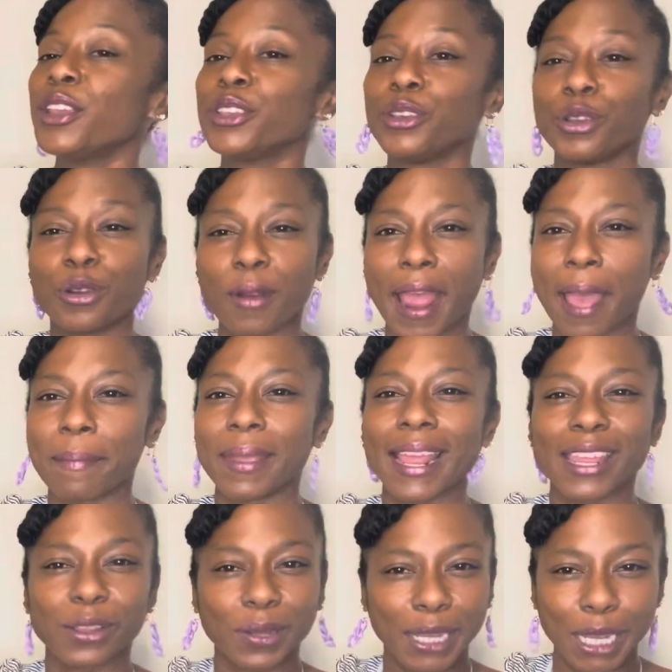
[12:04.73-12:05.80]
You grab it
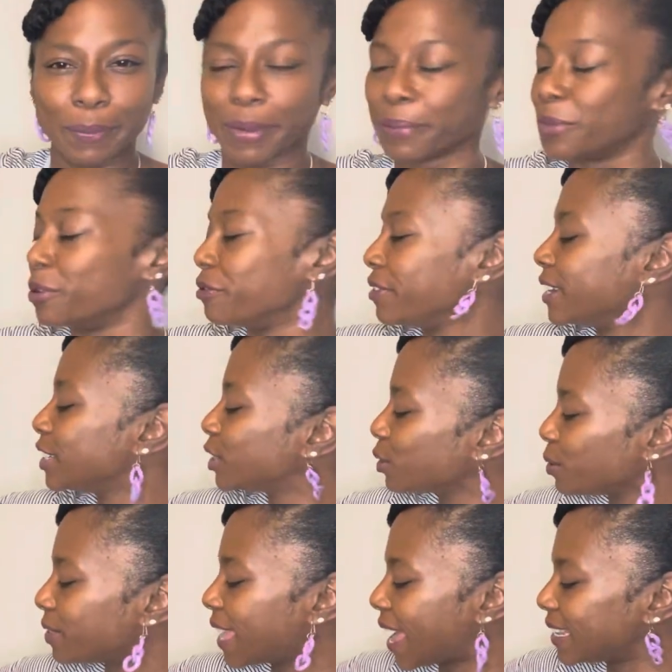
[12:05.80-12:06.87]
and you keep it moving.
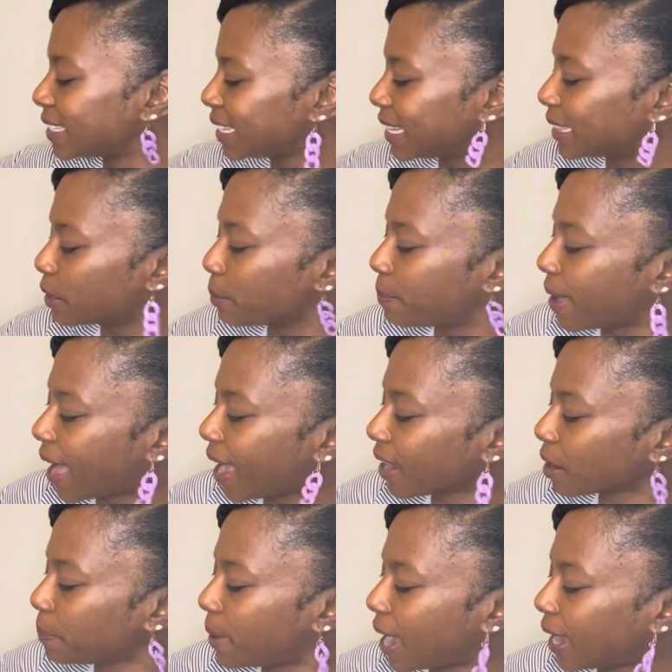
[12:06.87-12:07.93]
So that's in the
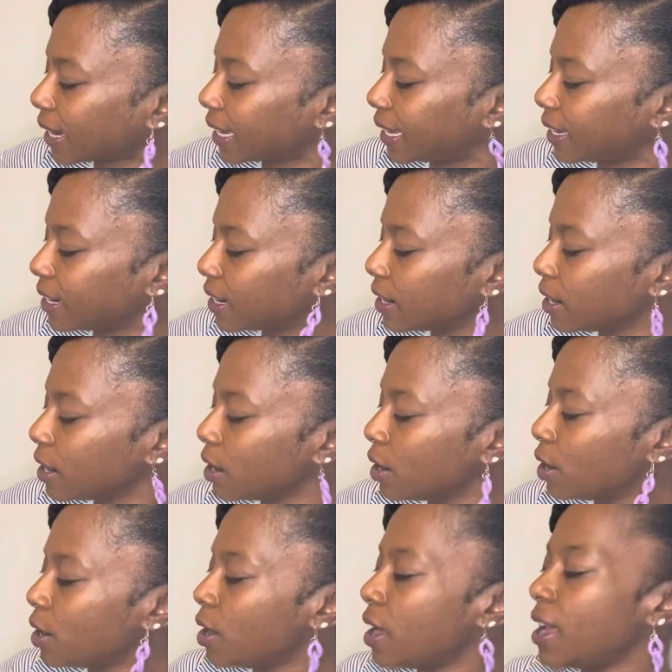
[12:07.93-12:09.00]
back pocket.
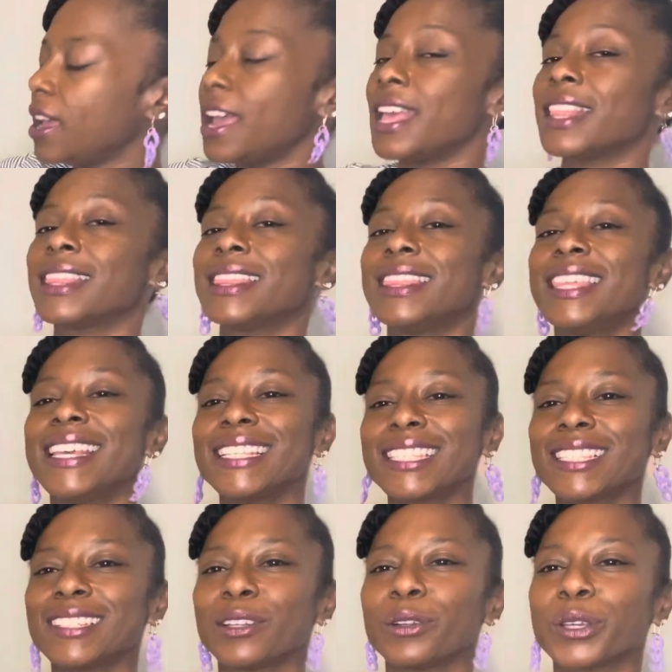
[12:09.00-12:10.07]

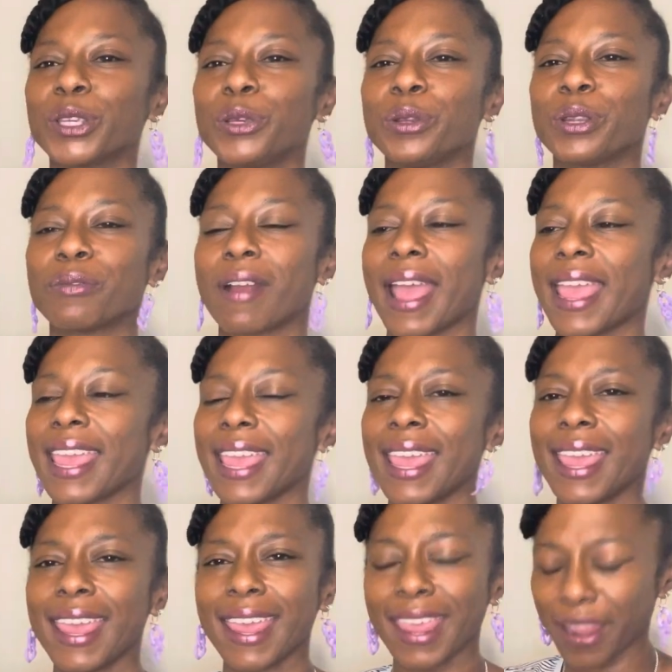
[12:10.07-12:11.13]
This little cutie right
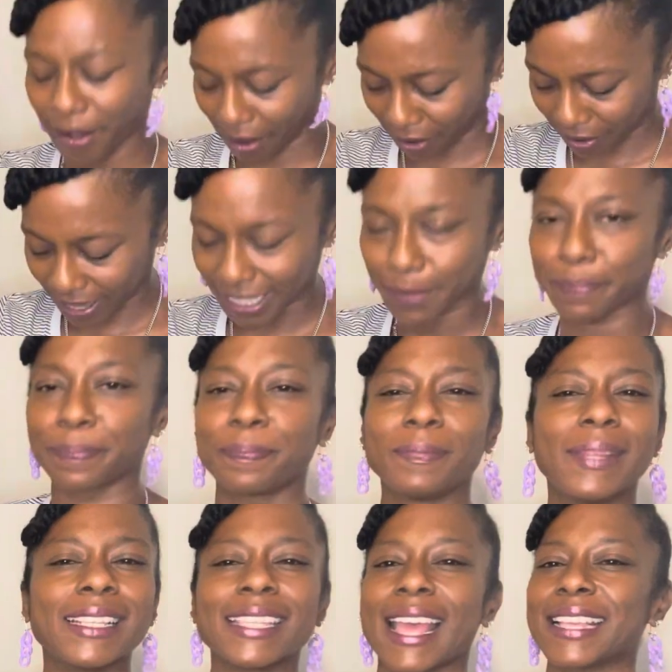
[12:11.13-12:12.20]
here, this,
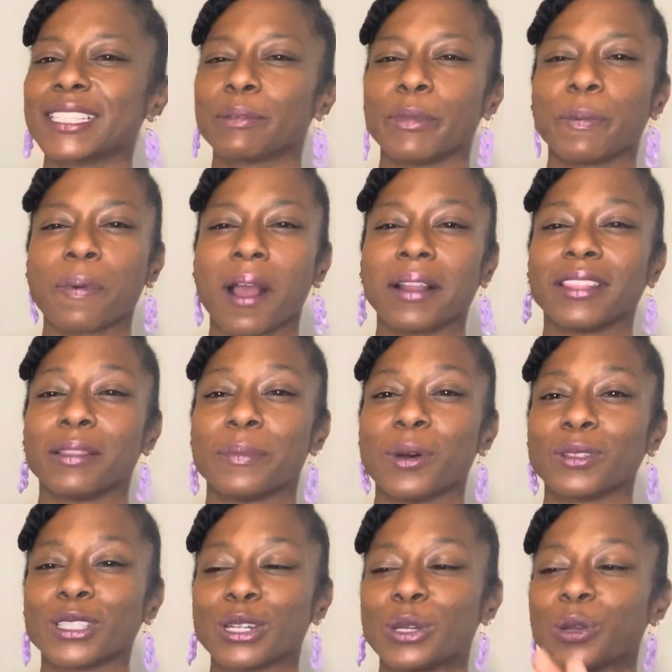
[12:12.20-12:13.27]
this has to be probably the
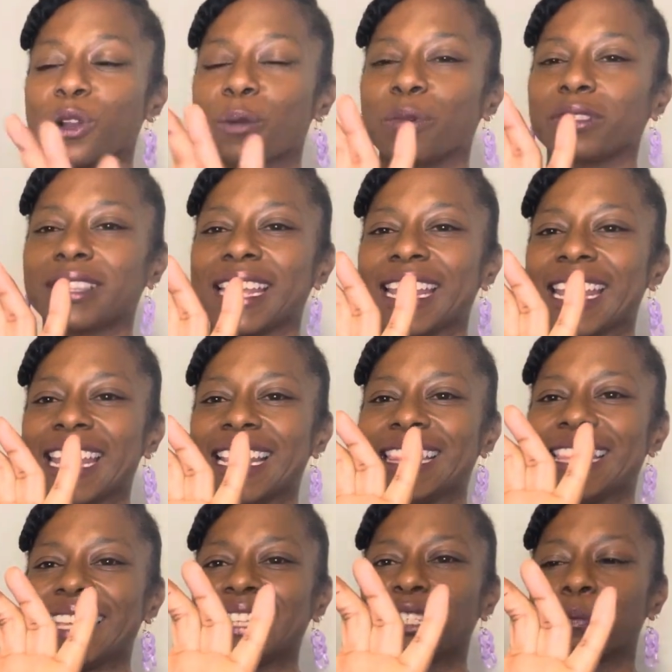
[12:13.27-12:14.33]
most adorable thing in
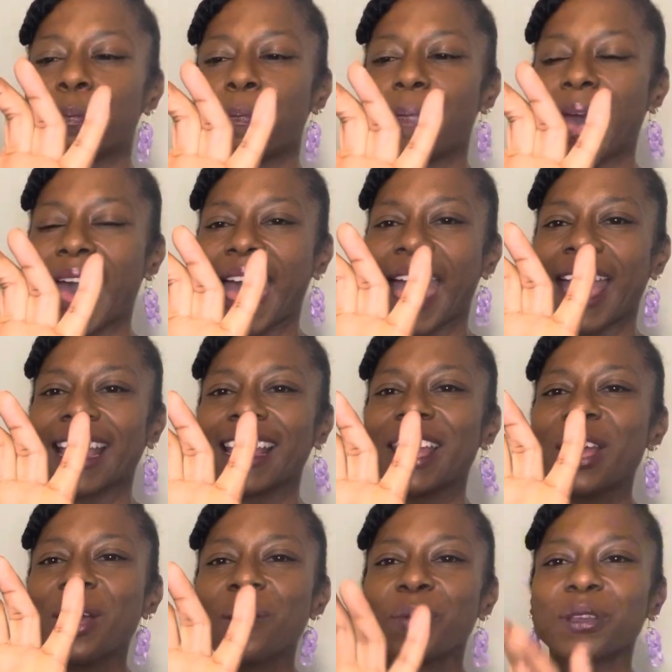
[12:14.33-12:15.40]
this bag.
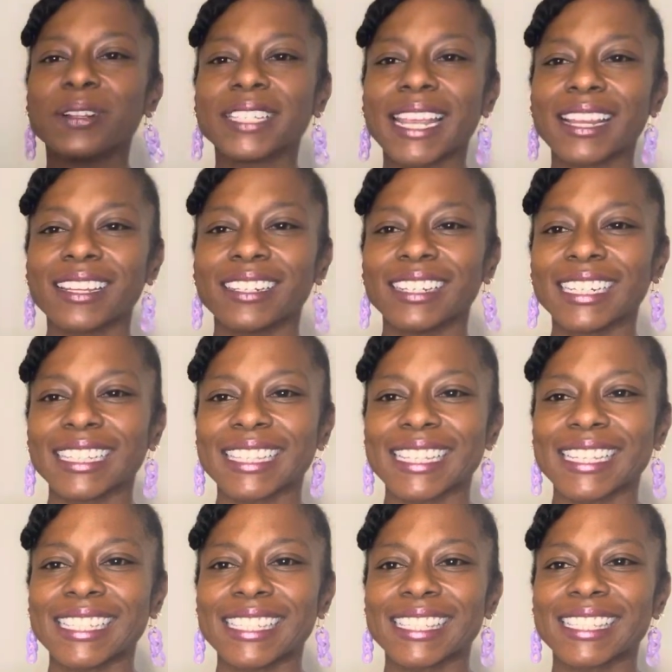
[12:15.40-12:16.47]
Will you take a look at
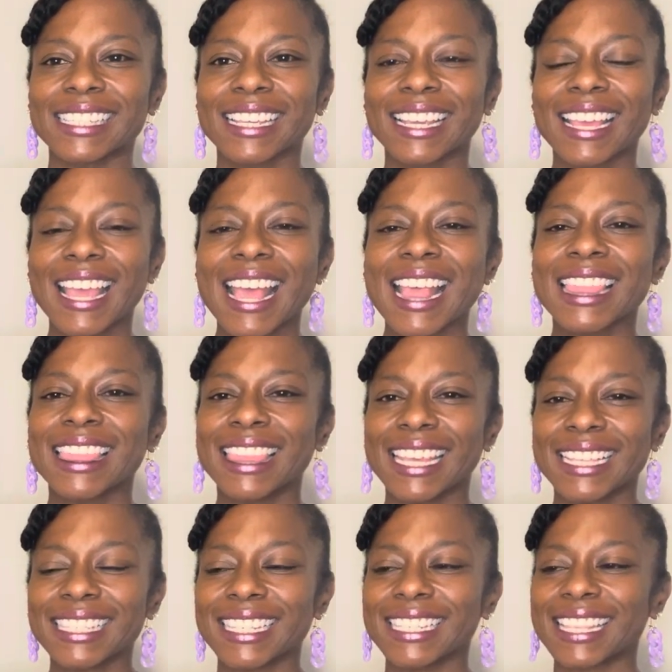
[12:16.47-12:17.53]
this?
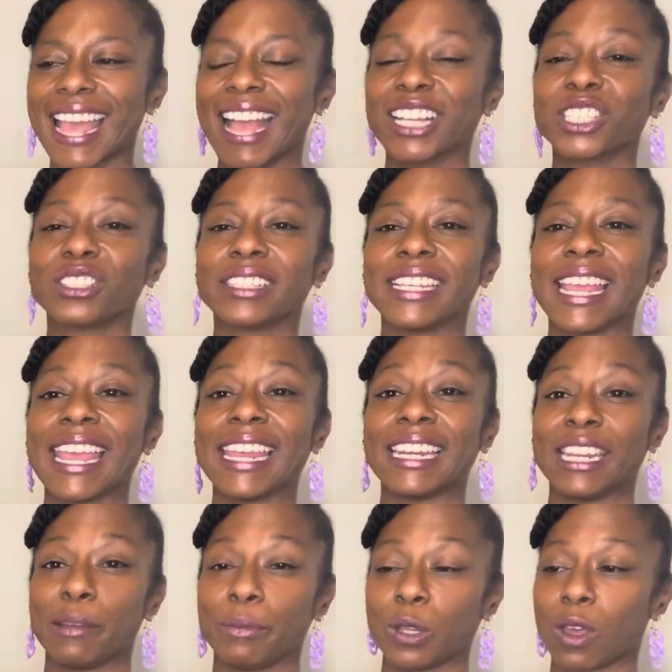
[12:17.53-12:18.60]
This is actually a
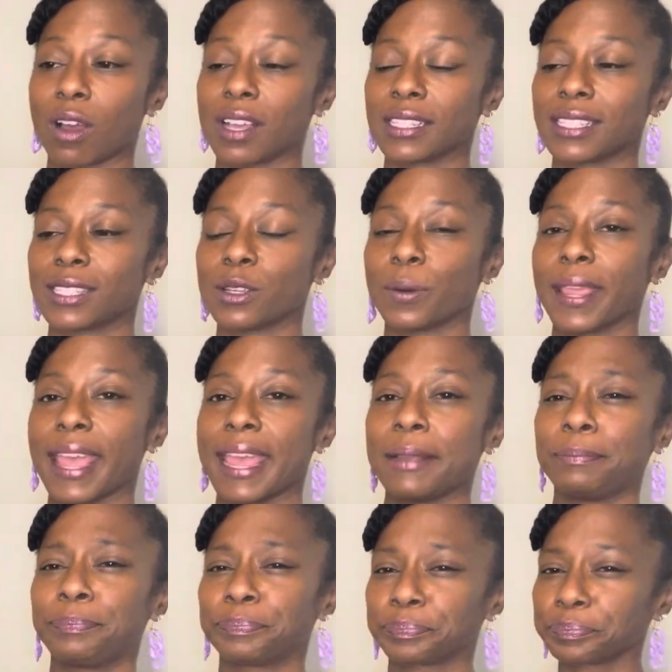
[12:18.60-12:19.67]
lip gloss,
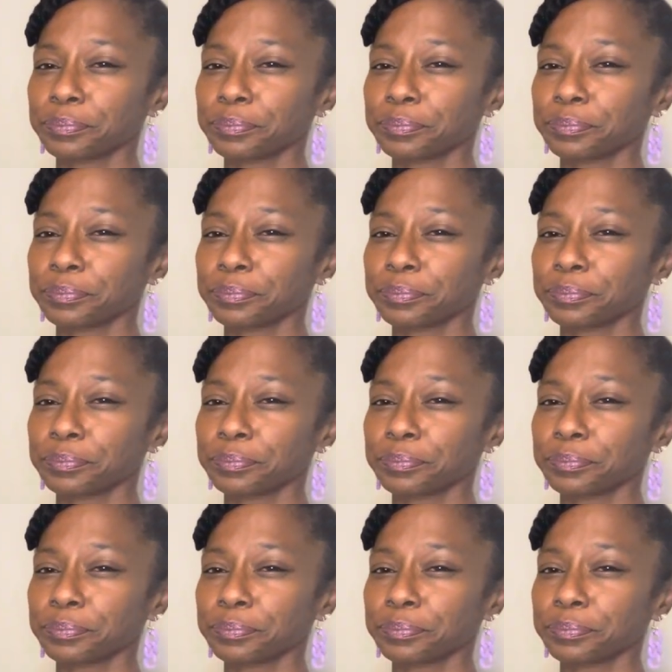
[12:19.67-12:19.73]
okay?